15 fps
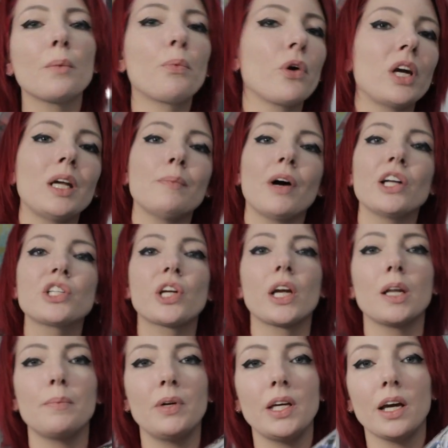are pretty much
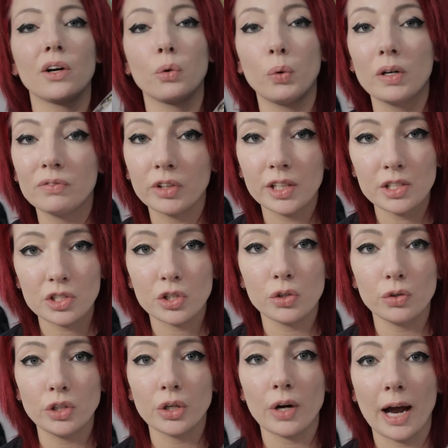gonna be equivalent
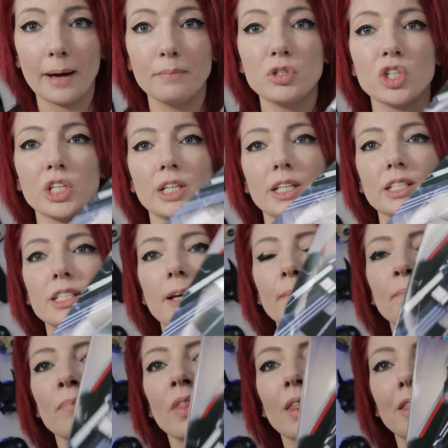to your MGs.
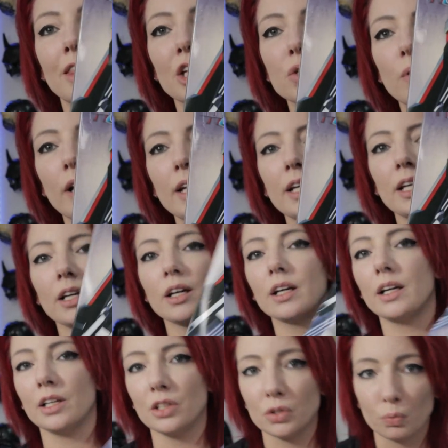This right here
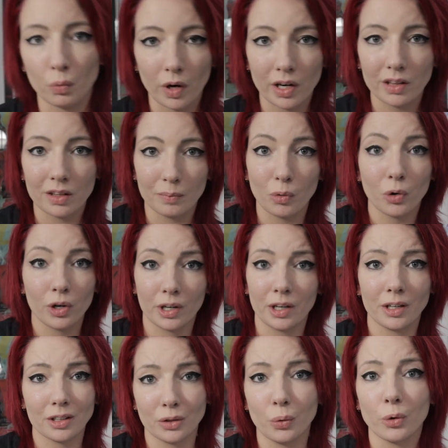is one of the
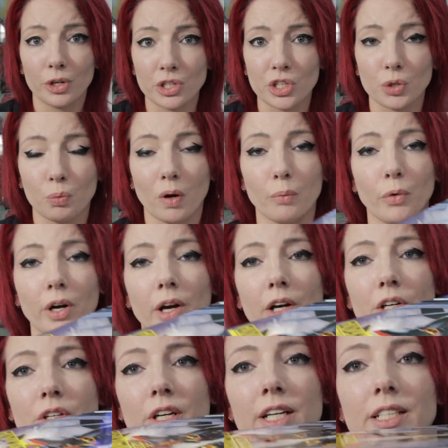more gorgeous
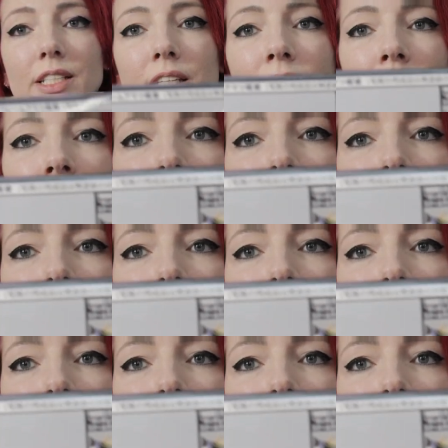1/100s.